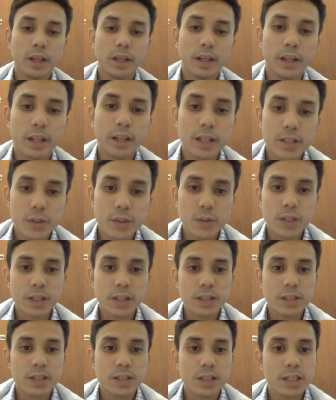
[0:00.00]
Next one
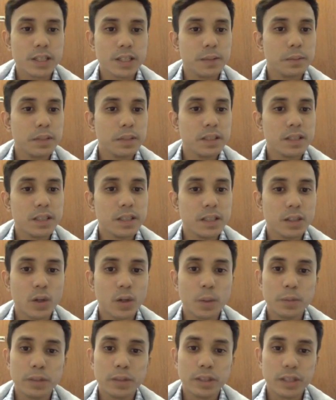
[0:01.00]
is disturbance in
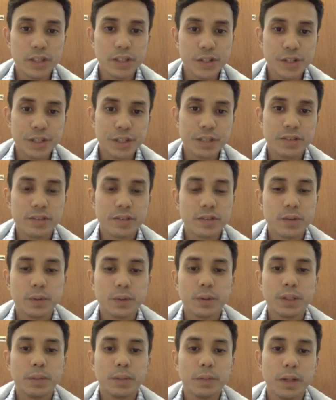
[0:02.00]
communication.
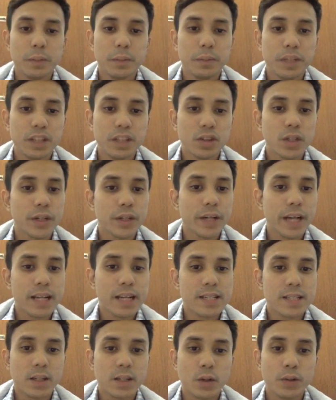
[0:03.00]
So it may be taught
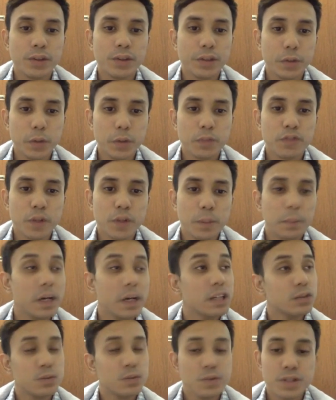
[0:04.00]
as a continuum from
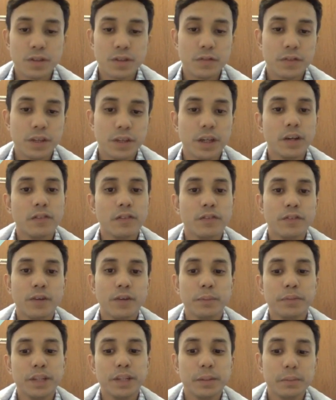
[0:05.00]
mild to severe.
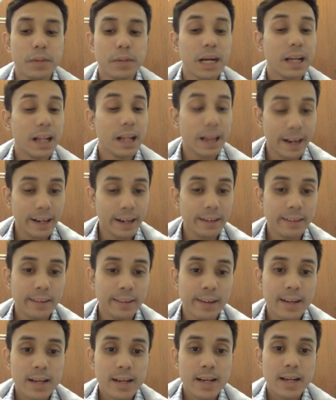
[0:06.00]
From the mild end,
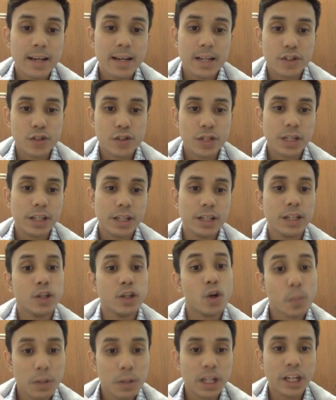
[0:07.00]
actually the
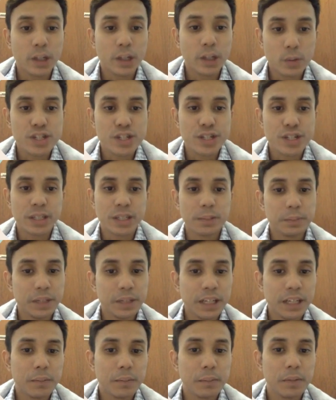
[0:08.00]
normal language
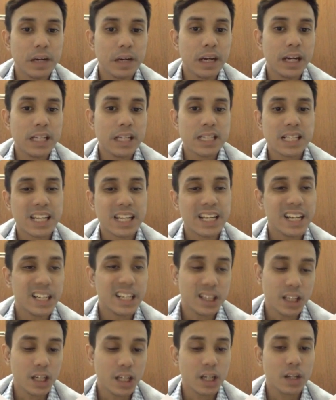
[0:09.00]
accompanied by slight
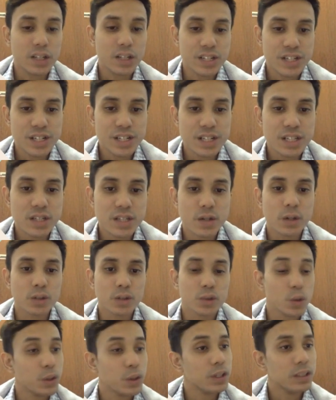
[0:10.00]
articulations or
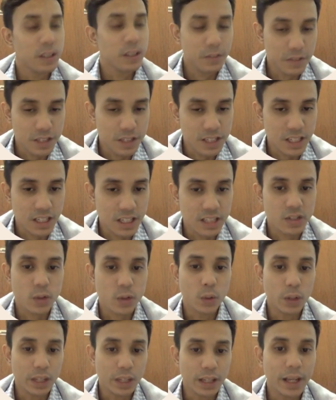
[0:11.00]
tonal deficits
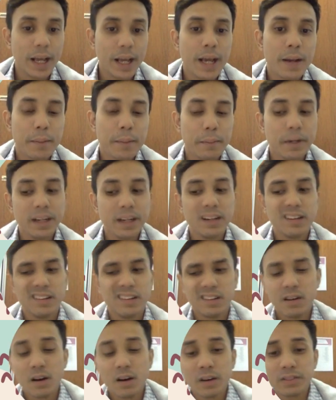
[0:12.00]
only. But
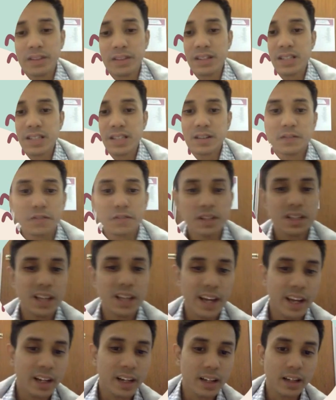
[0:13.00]
on the severe
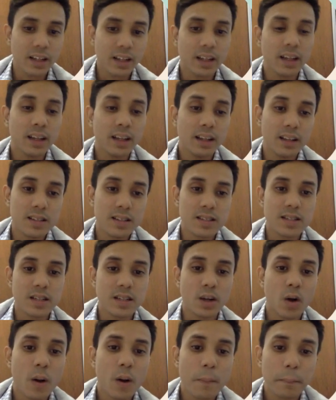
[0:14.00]
end, it is a
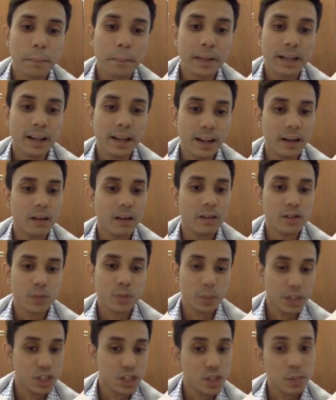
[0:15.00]
complete lack of
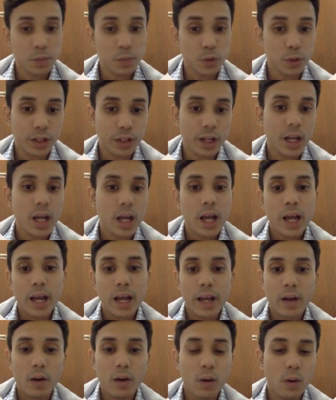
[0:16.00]
speech.
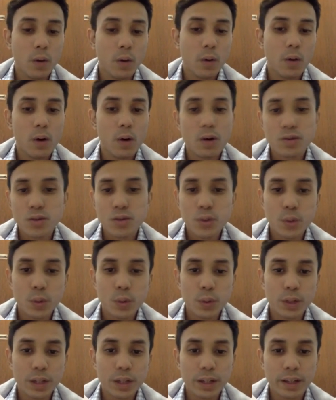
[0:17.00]
Or also
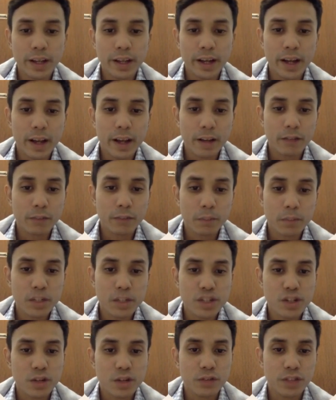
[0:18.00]
it can have
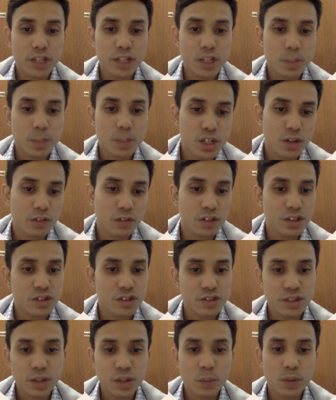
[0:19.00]
much of the speech of the
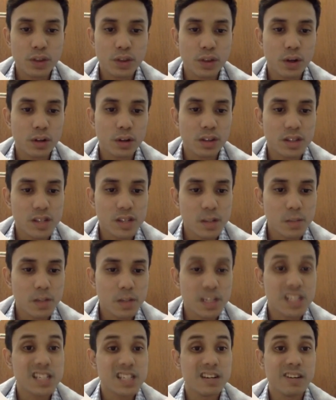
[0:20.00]
children with autism
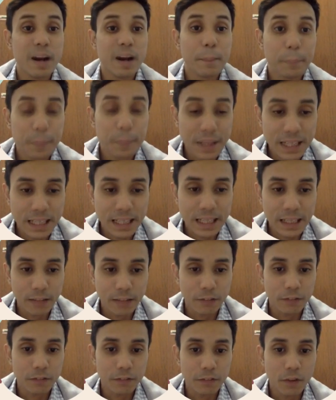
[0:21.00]
is
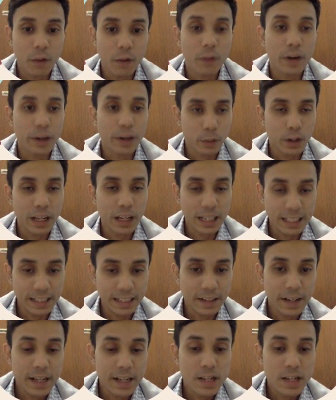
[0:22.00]
repetitive or echolalic.